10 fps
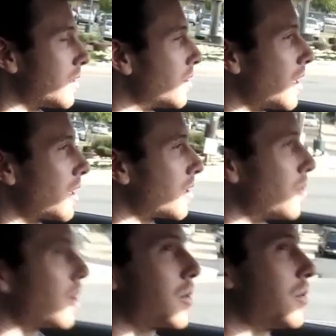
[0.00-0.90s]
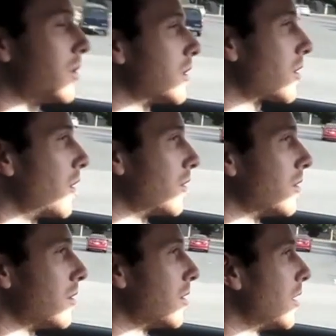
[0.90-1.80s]
you're not going to want to put this car
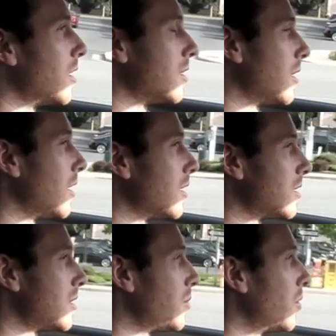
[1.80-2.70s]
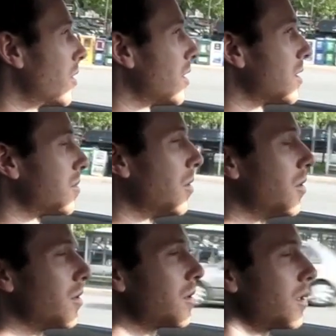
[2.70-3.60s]
in its sportiest
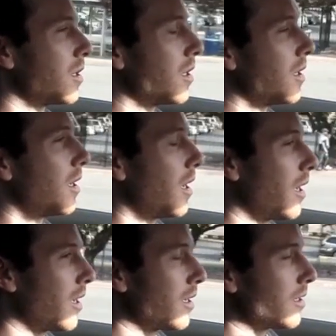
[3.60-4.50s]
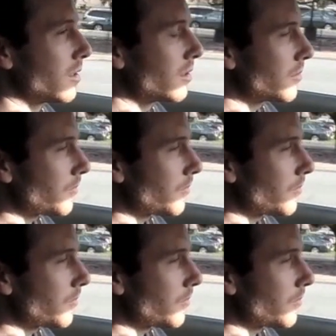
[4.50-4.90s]
mode. And